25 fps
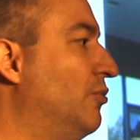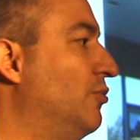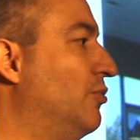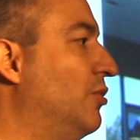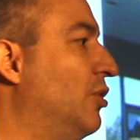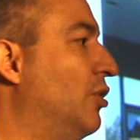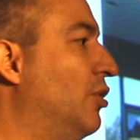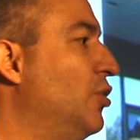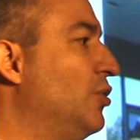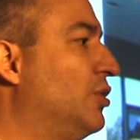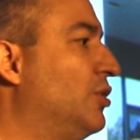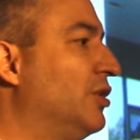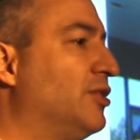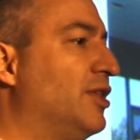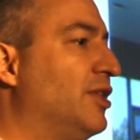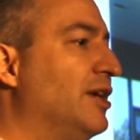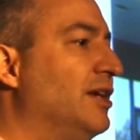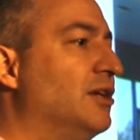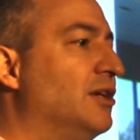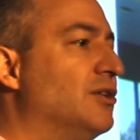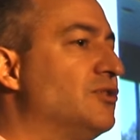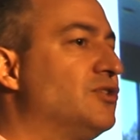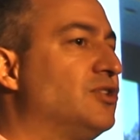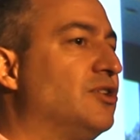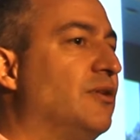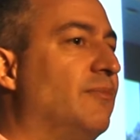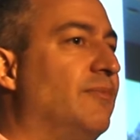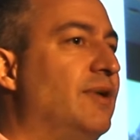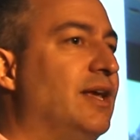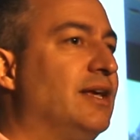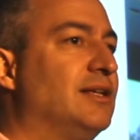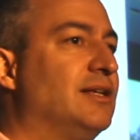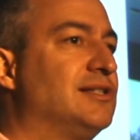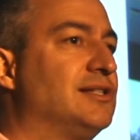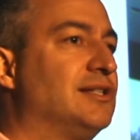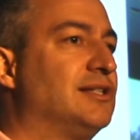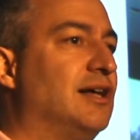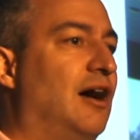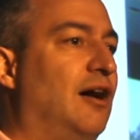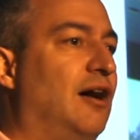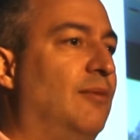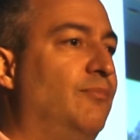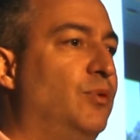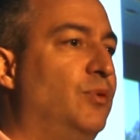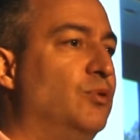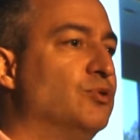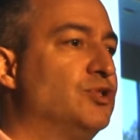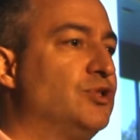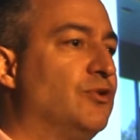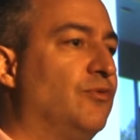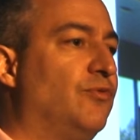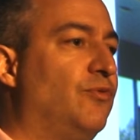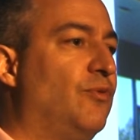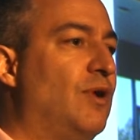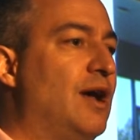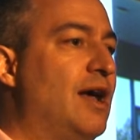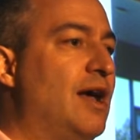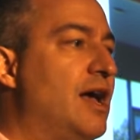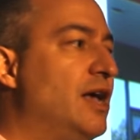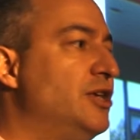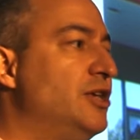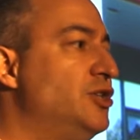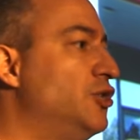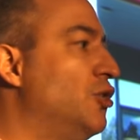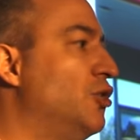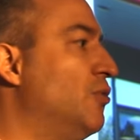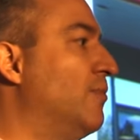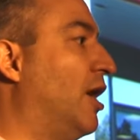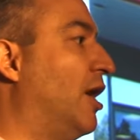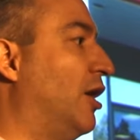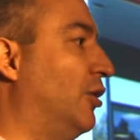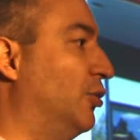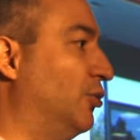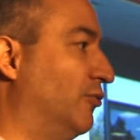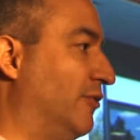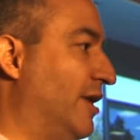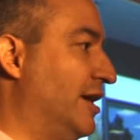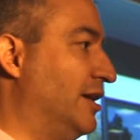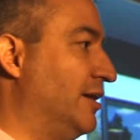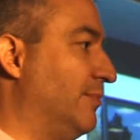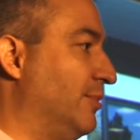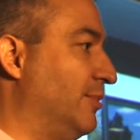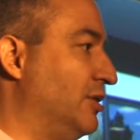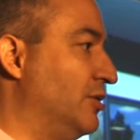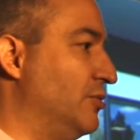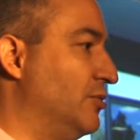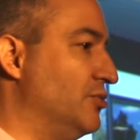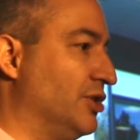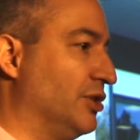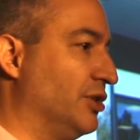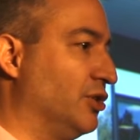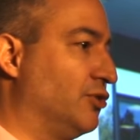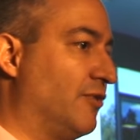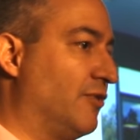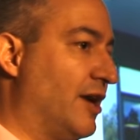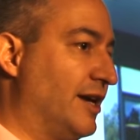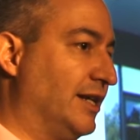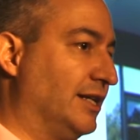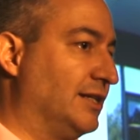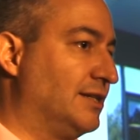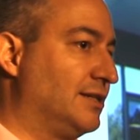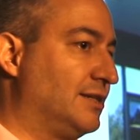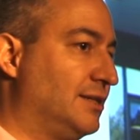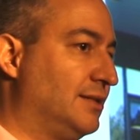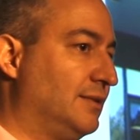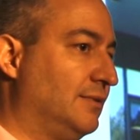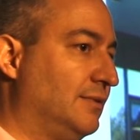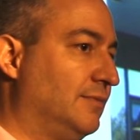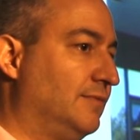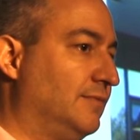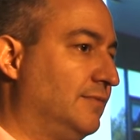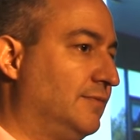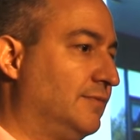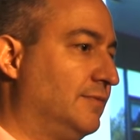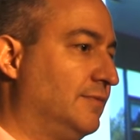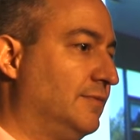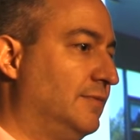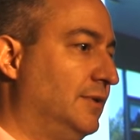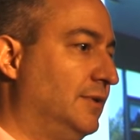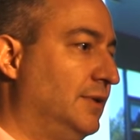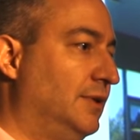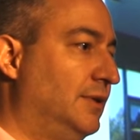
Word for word: So, who could think of some examples of where you might already be using credit?